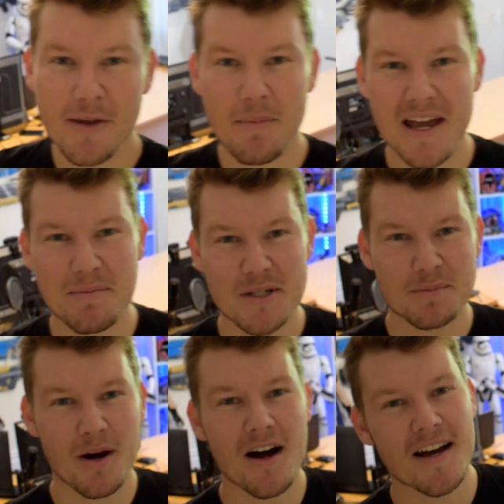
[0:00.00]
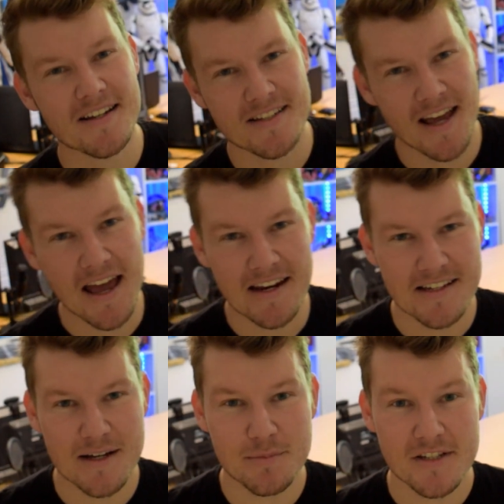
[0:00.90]
babies behind and
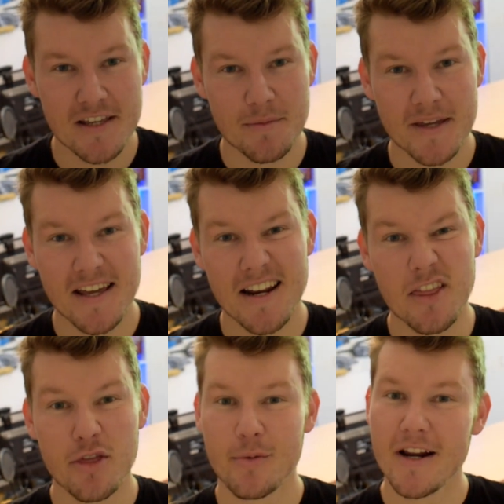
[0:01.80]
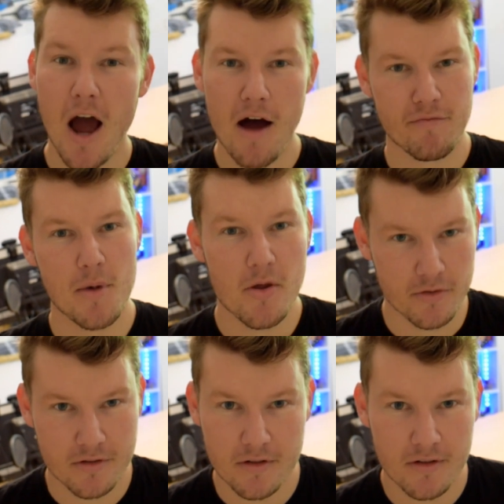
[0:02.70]
come see them again in 3.5
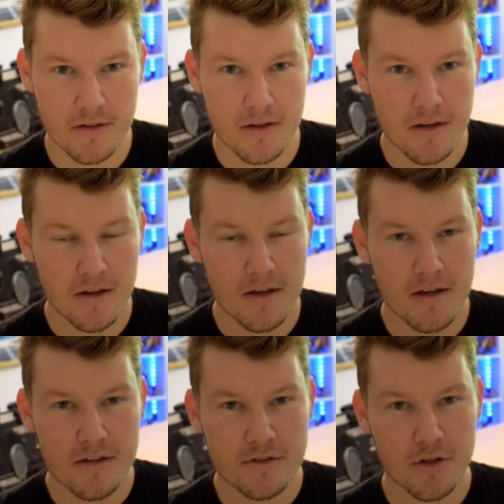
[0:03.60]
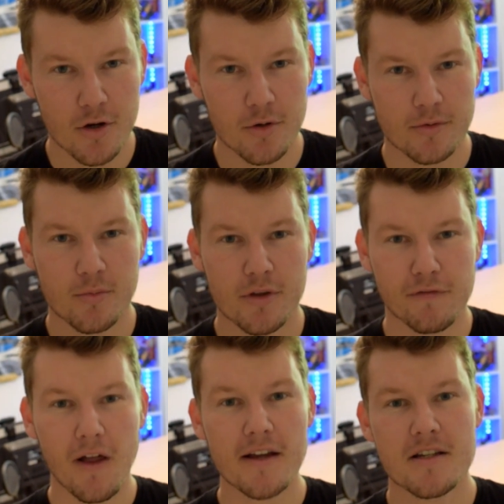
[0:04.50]
months. So with the
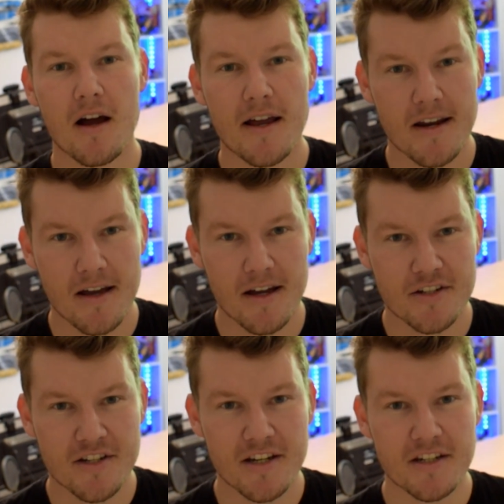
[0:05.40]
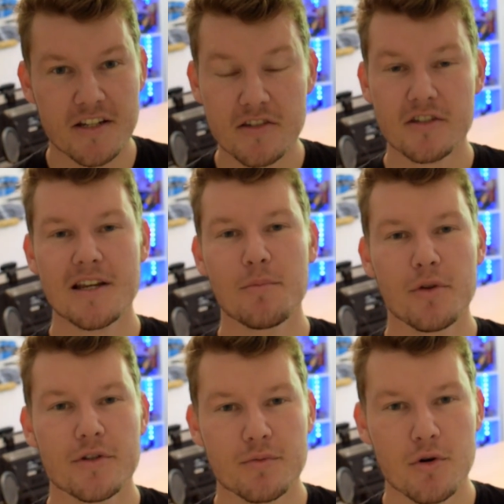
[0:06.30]
flight tonight, I just need to
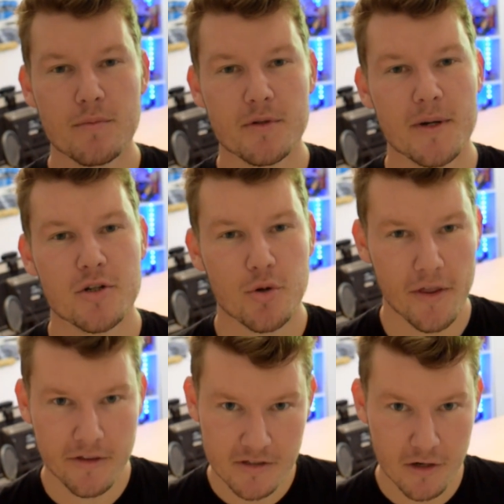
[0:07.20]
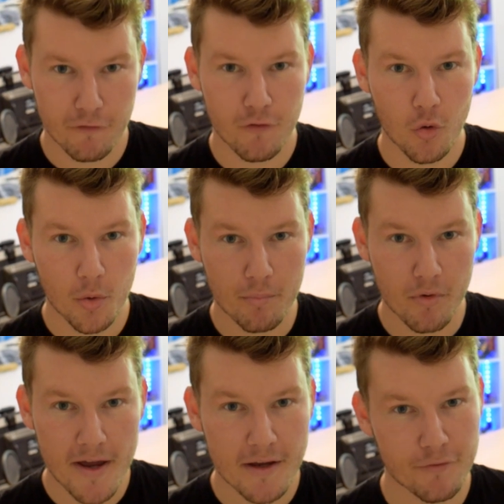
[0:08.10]
disassemble this room to make sure nothing's going to fall and
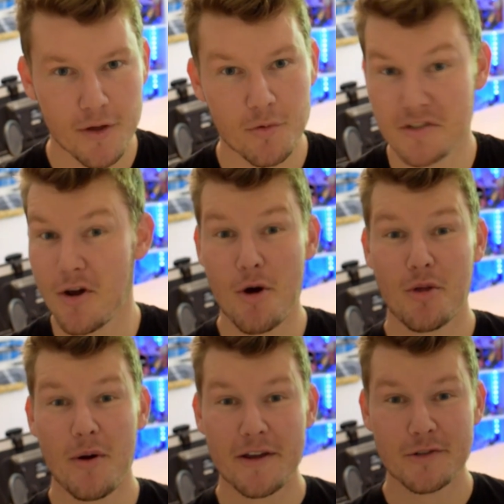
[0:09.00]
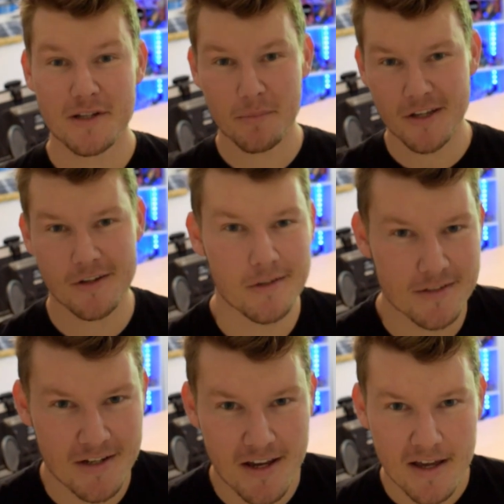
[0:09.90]
break if there was an earthquake or something,
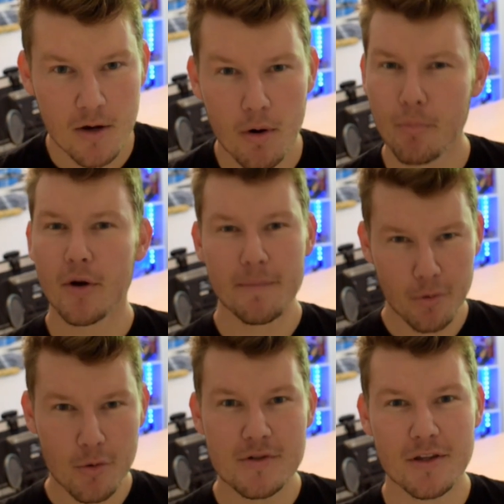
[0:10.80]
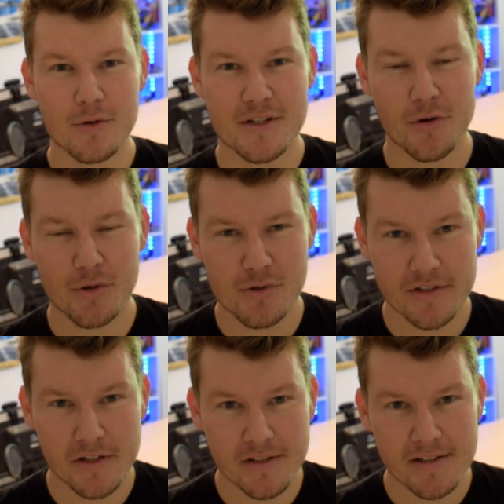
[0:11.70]
because we're pretty prone to those here in New
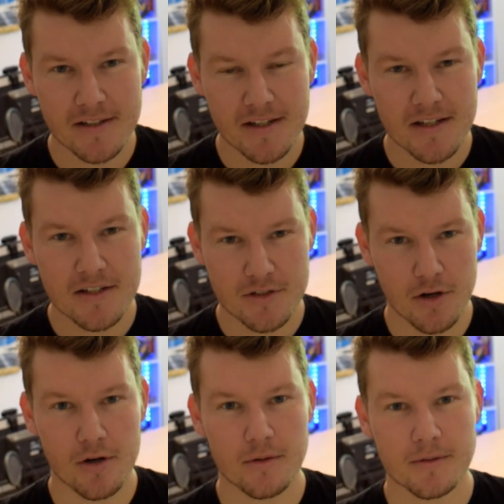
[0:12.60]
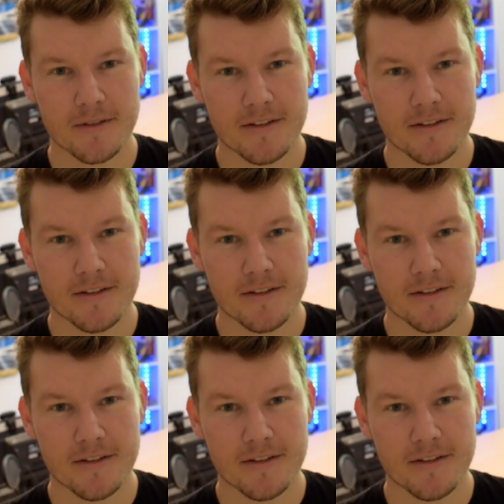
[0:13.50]
Zealand. So